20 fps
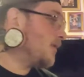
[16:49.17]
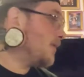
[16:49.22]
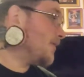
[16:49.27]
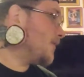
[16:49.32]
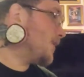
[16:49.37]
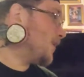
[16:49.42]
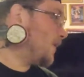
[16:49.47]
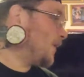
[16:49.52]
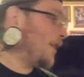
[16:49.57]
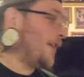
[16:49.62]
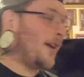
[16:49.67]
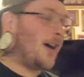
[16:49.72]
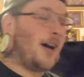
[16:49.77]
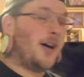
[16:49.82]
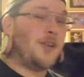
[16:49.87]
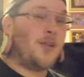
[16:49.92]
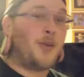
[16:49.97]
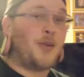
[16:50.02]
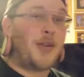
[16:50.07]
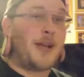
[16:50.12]
So a lot of
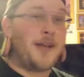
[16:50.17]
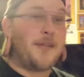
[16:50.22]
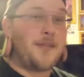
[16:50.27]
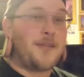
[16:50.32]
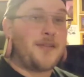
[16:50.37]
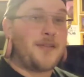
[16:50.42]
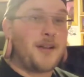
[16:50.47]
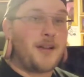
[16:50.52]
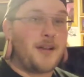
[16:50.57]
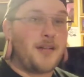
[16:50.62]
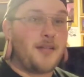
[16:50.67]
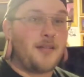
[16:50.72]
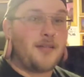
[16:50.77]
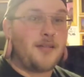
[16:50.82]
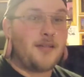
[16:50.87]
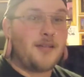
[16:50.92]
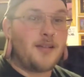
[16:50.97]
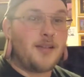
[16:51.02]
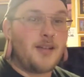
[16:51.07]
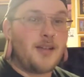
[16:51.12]
HoloLive stuff,
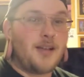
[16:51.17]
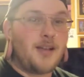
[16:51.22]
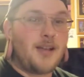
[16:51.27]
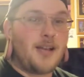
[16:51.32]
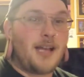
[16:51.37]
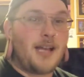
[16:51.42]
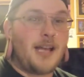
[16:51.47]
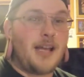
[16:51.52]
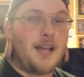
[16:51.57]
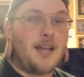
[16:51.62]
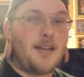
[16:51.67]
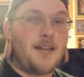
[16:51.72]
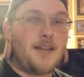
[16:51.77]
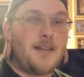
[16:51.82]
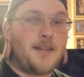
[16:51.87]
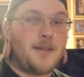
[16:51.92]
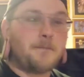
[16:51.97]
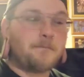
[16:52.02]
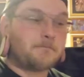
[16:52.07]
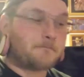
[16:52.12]
and